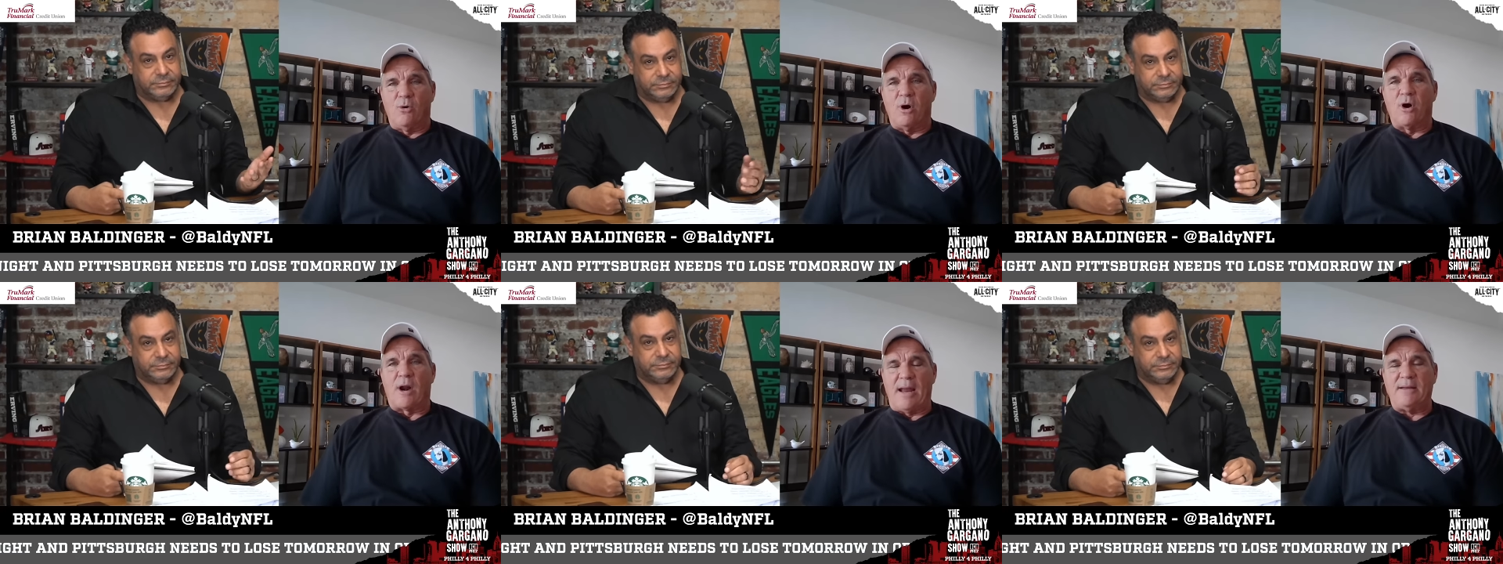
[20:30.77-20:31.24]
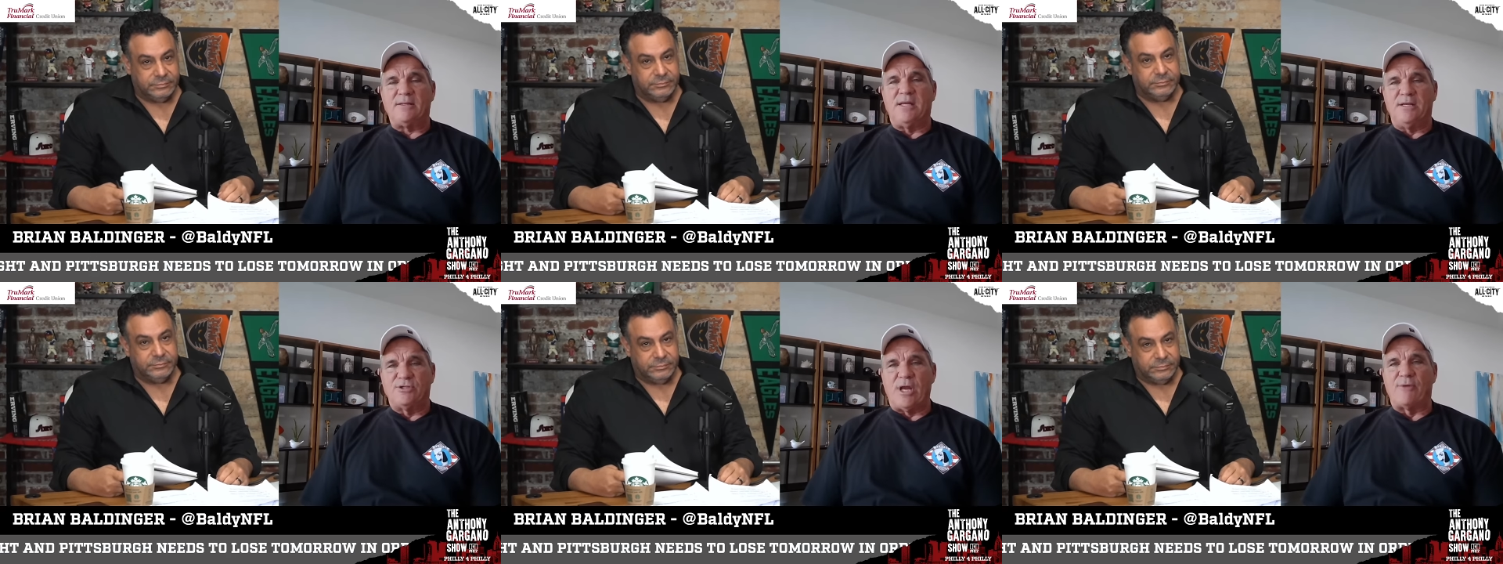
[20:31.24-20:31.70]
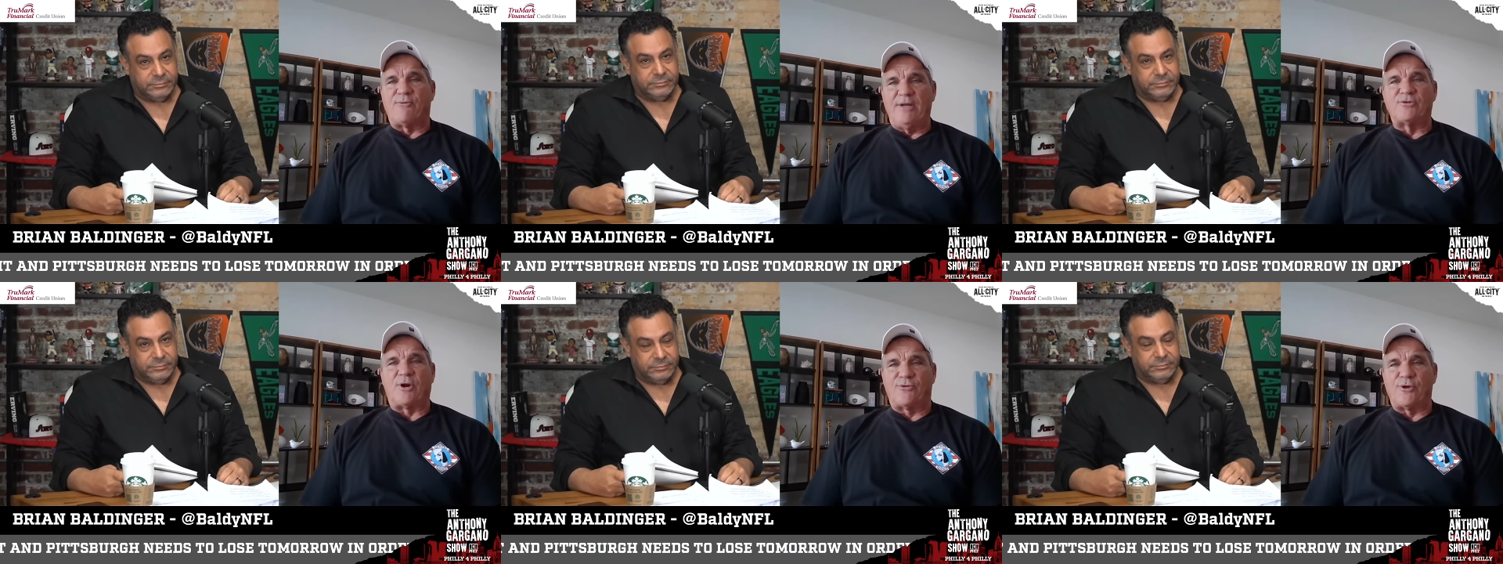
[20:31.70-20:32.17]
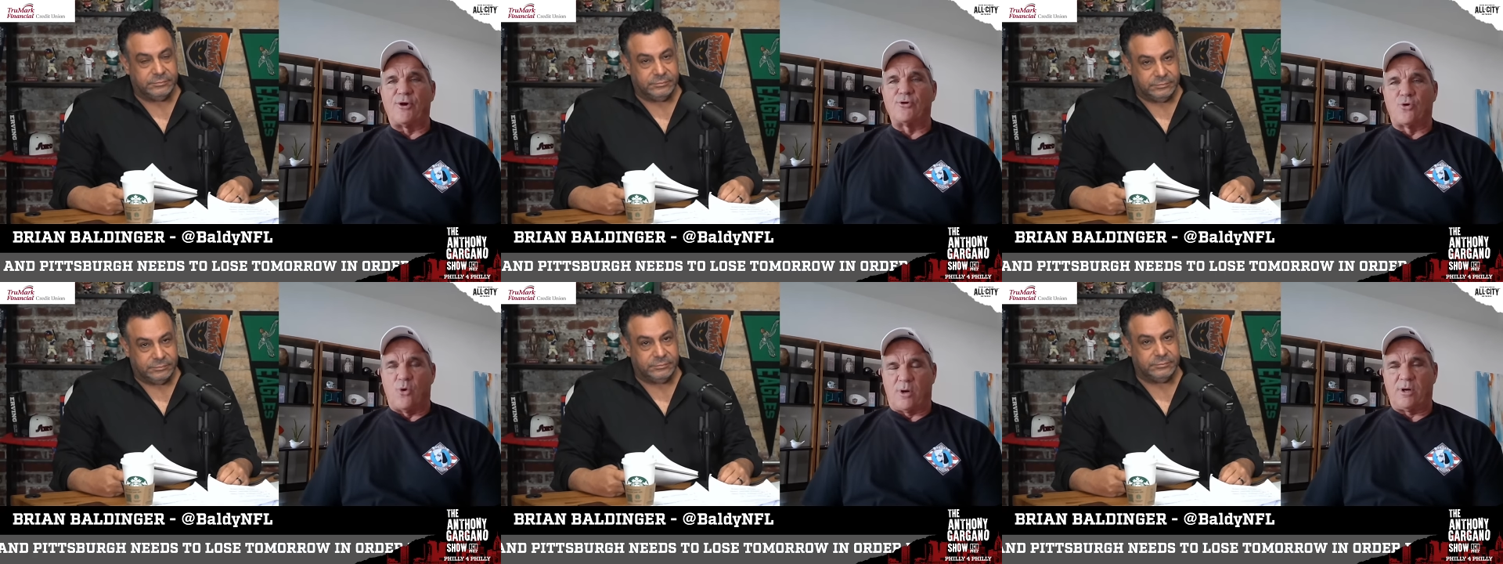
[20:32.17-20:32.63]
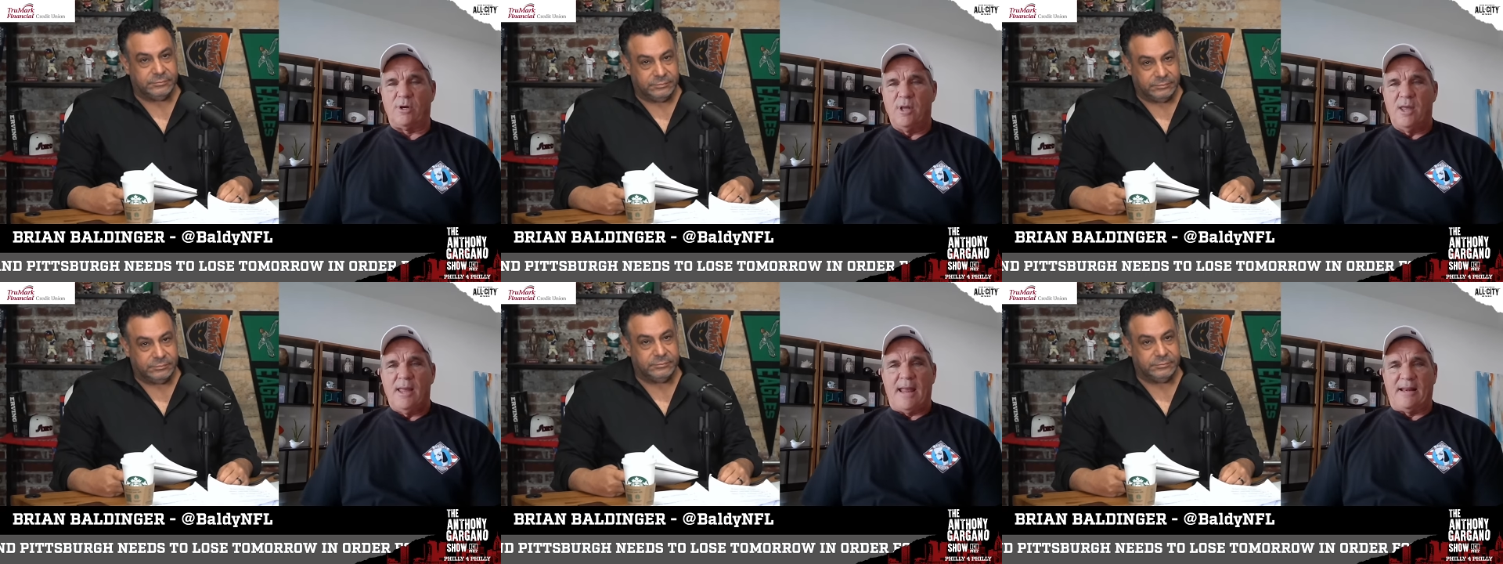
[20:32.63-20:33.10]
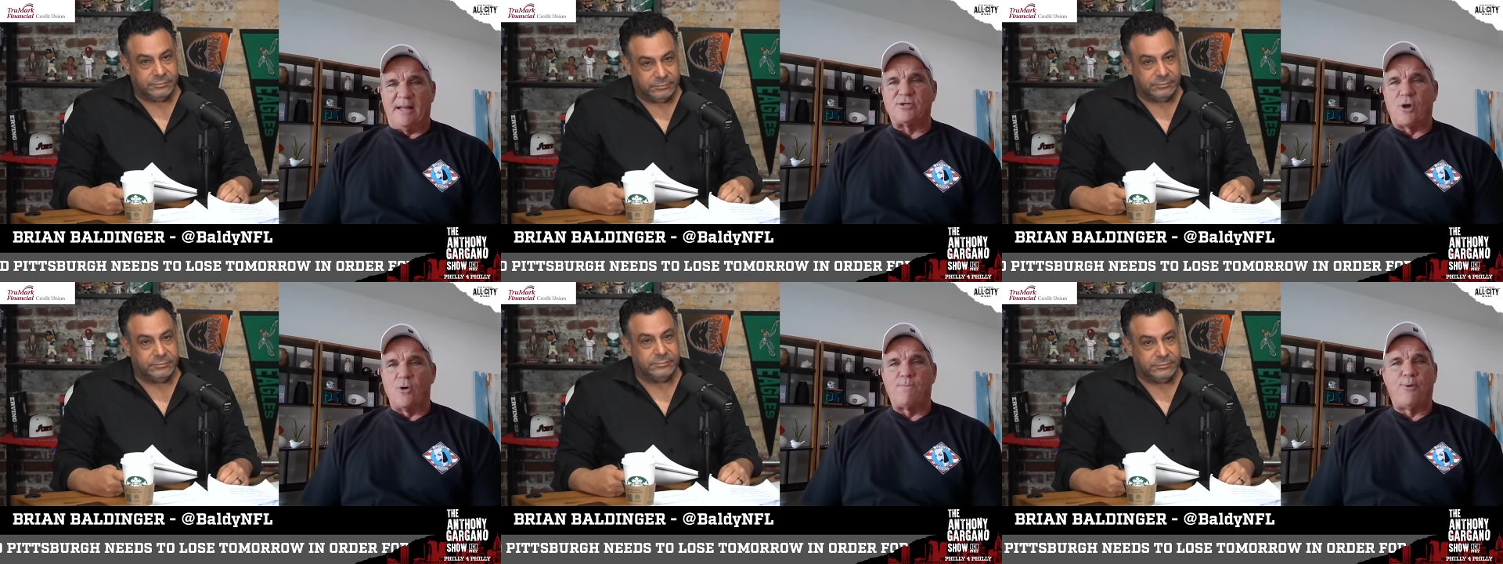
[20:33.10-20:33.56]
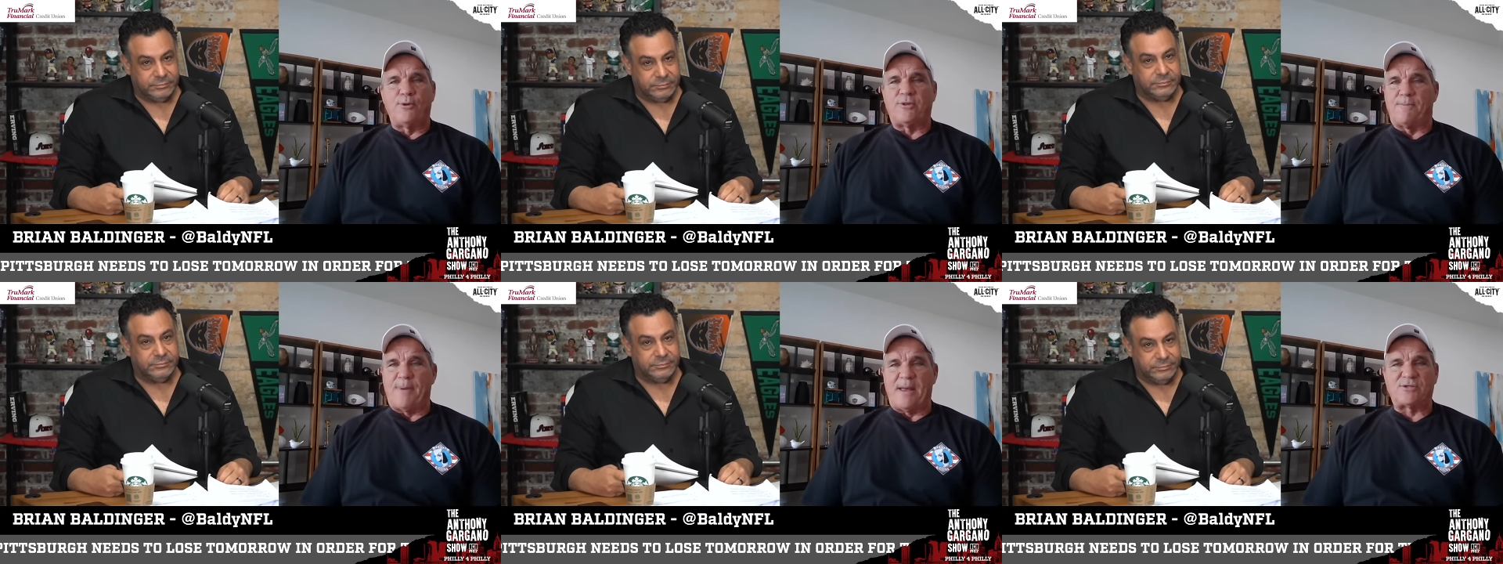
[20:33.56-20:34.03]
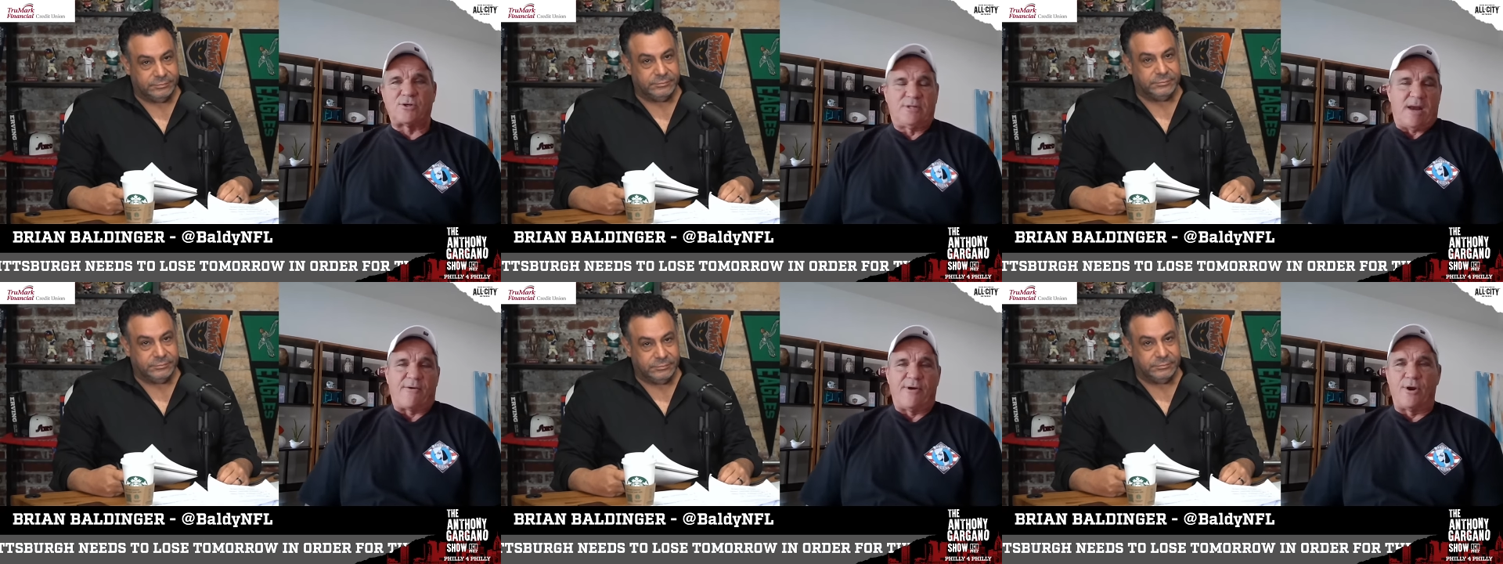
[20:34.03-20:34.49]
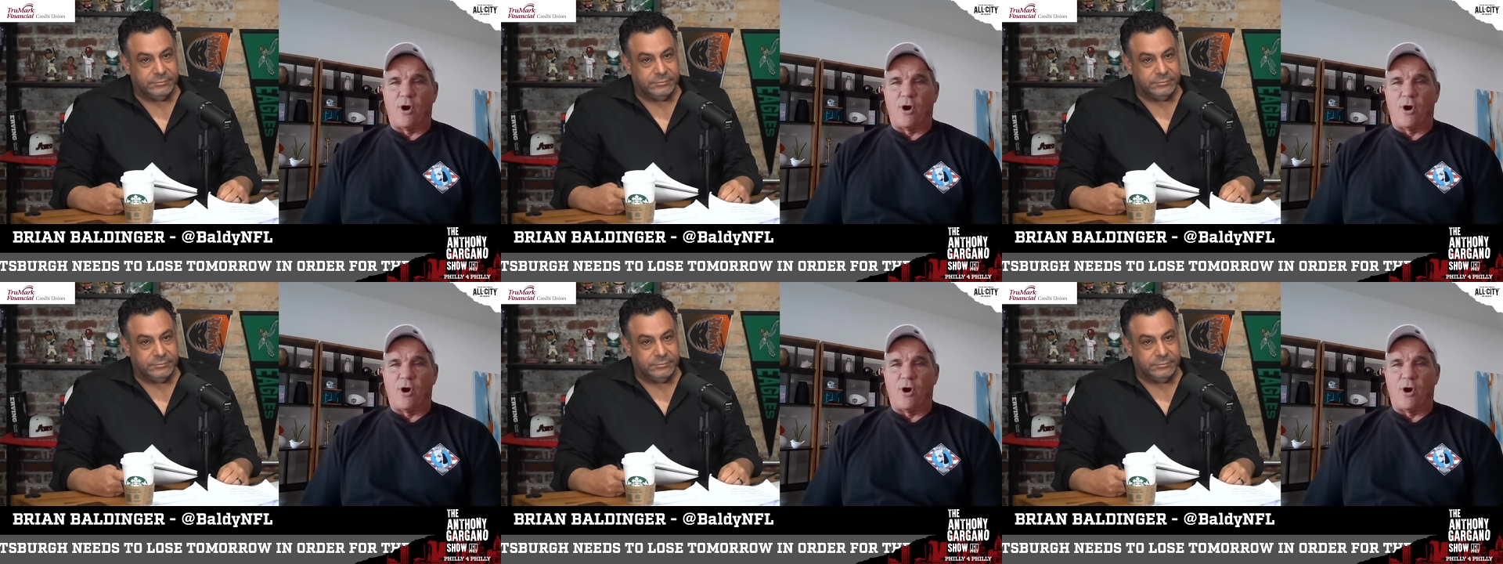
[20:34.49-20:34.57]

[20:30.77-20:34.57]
Speaker 1: all right, DJ Reed's our third corner, and let's go put the best Terrion